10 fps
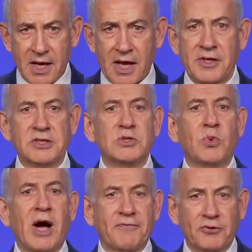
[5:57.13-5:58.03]
And this is
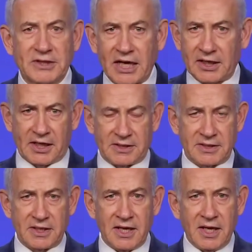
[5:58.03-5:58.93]
why for
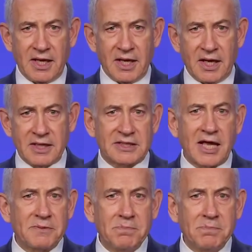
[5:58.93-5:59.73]
decades, it's led